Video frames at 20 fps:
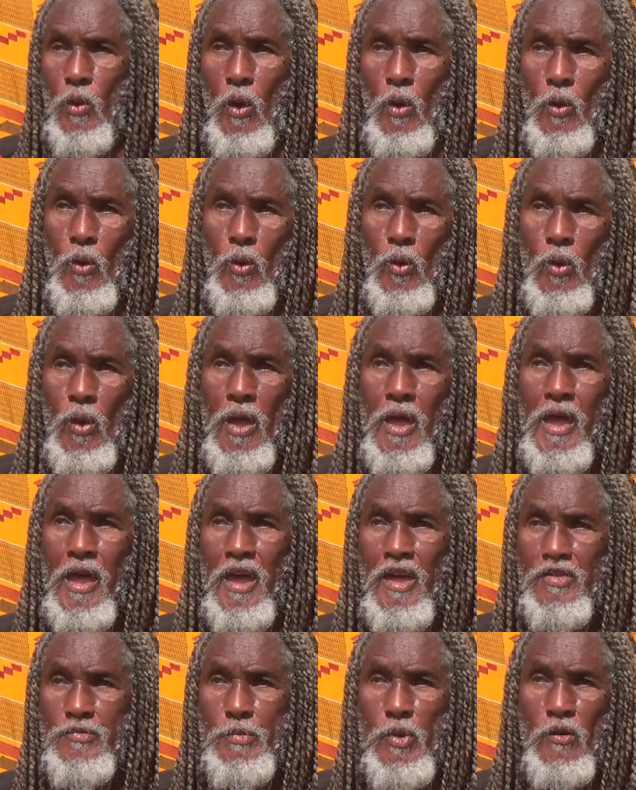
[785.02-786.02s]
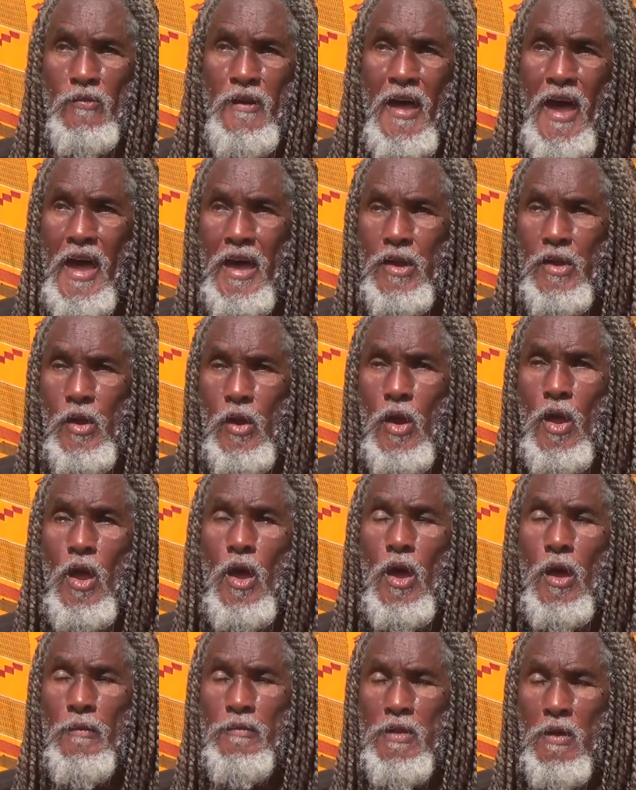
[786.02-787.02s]
role as provider
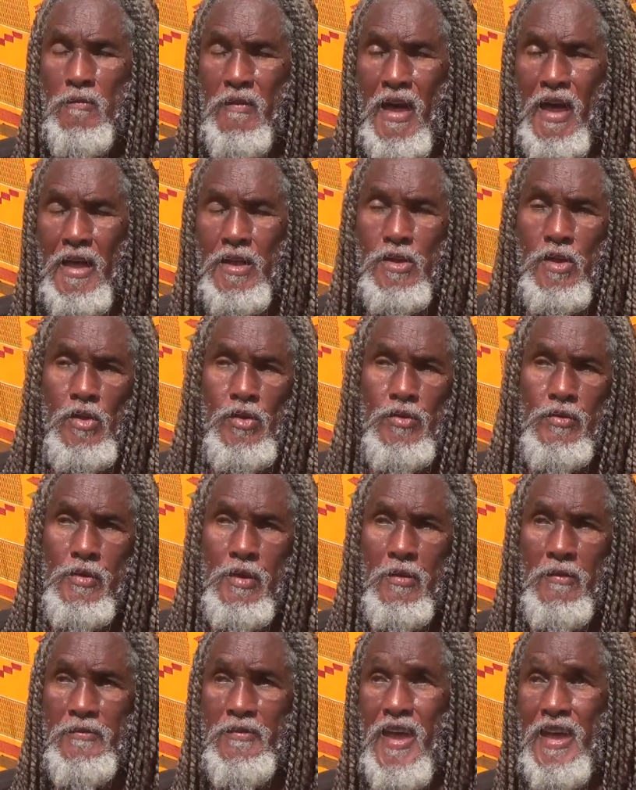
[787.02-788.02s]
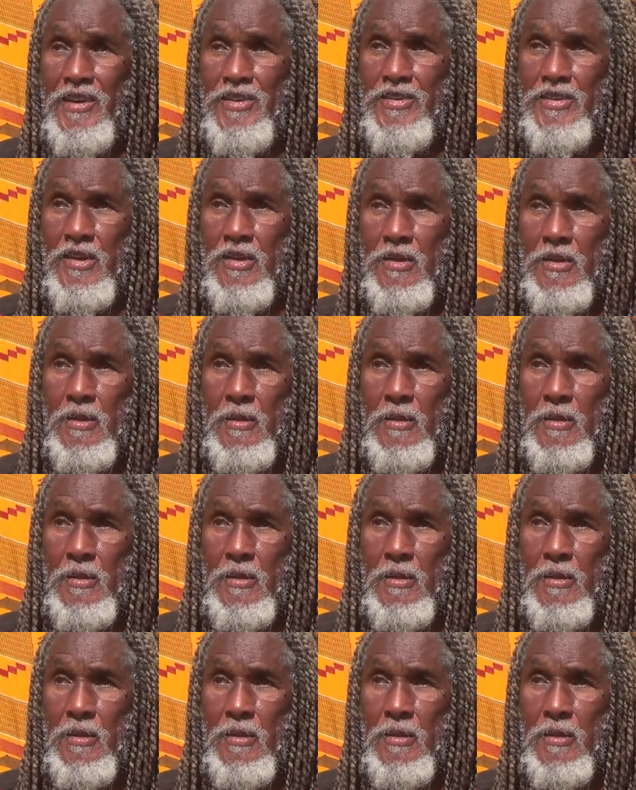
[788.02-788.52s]
of divine nurturing affection.